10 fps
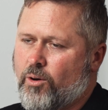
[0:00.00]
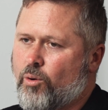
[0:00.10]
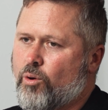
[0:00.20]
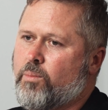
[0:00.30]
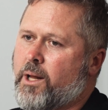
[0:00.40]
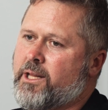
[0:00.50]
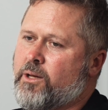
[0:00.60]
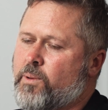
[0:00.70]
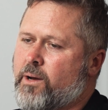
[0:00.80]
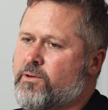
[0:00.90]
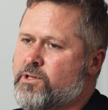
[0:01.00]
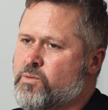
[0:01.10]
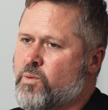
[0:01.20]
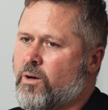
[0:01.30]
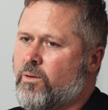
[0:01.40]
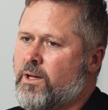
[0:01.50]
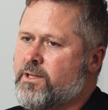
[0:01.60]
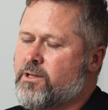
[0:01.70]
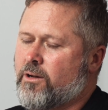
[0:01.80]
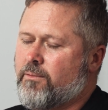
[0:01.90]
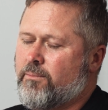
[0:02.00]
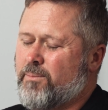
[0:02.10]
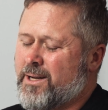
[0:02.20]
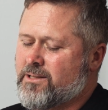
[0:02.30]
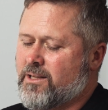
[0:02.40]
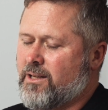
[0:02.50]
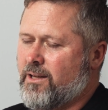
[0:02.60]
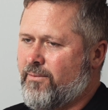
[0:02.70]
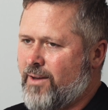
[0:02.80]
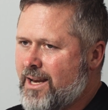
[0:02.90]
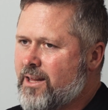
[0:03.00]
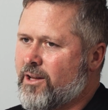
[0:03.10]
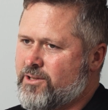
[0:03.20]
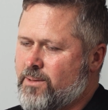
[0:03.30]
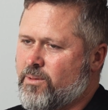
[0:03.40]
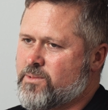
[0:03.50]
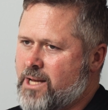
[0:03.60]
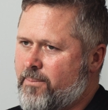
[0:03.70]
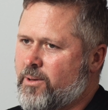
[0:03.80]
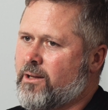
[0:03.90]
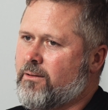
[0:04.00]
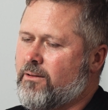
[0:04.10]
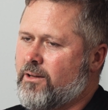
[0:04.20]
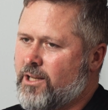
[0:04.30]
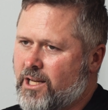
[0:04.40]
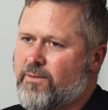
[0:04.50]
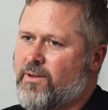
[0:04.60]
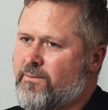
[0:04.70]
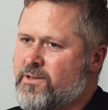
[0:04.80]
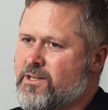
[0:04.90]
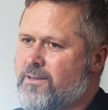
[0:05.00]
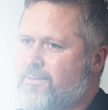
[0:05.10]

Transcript: or a bloody appearance as well. So basically, if any of those symptoms are happening, you need a vet visit.